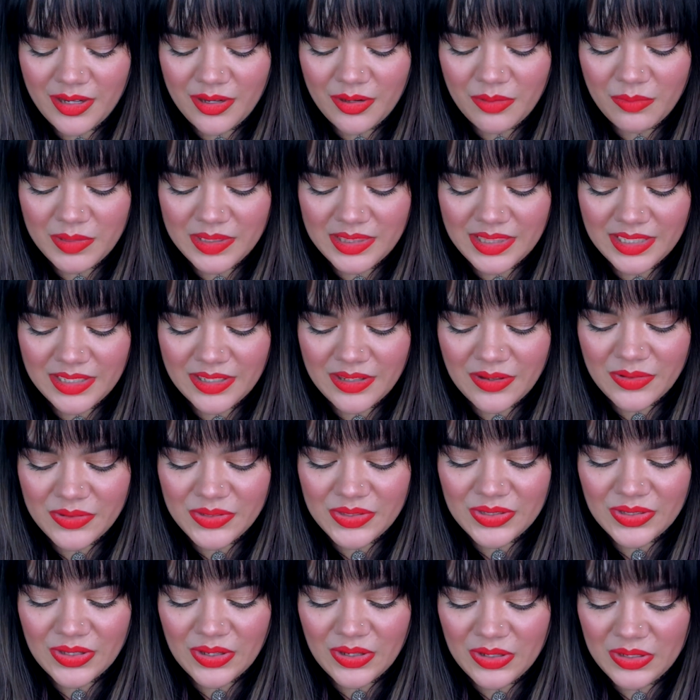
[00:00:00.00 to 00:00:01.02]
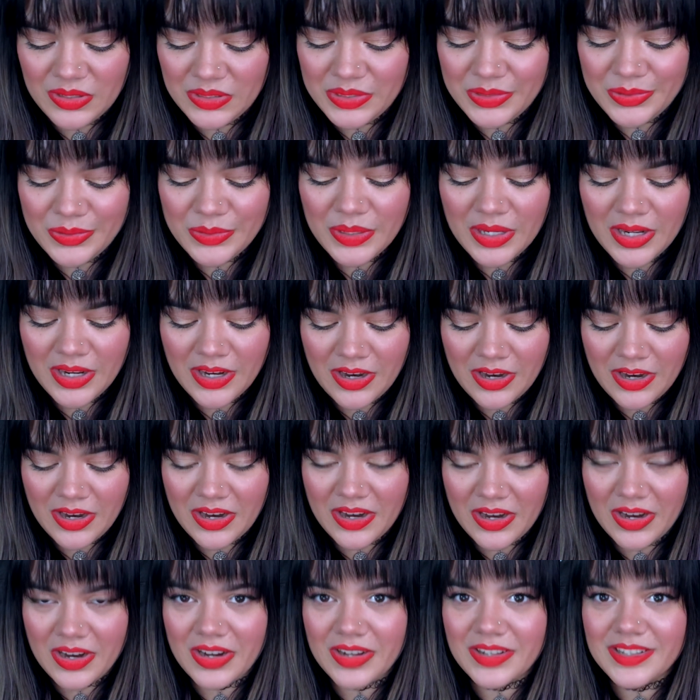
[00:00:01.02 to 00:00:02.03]
know what the ghost's gonna do to
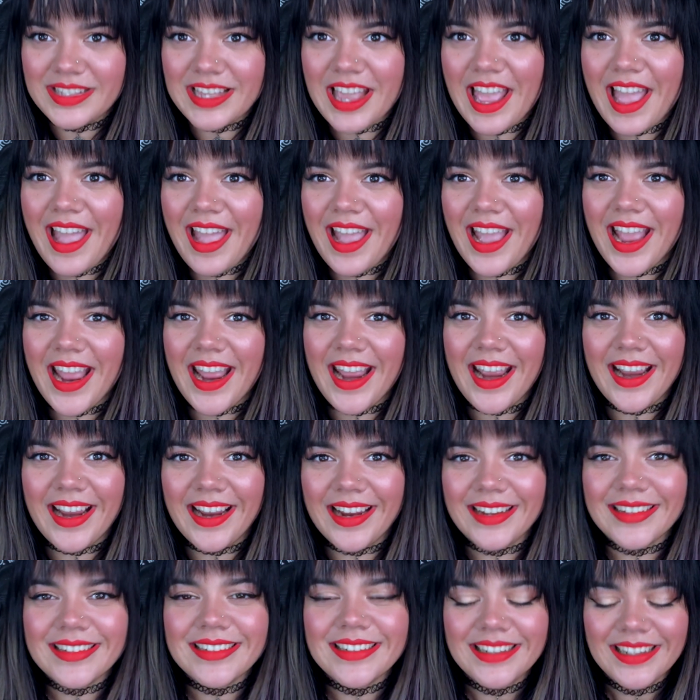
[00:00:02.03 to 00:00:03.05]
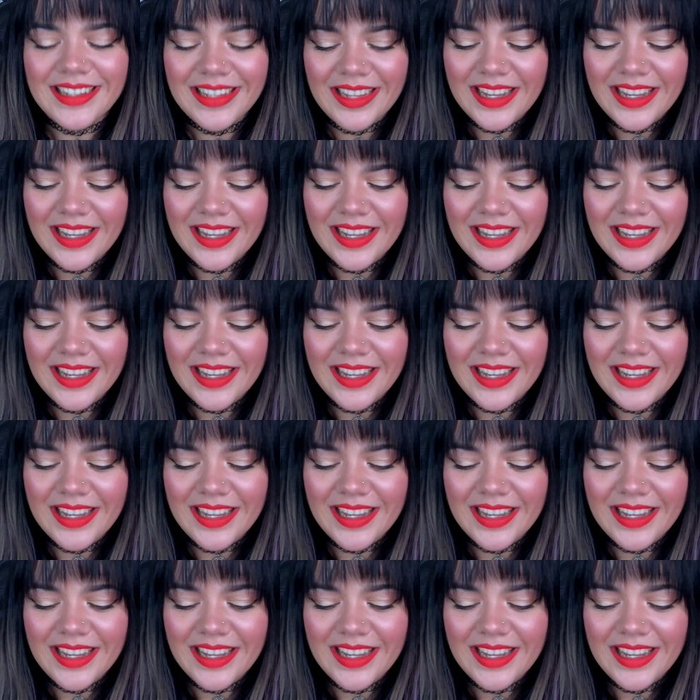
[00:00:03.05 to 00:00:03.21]
her. Dang!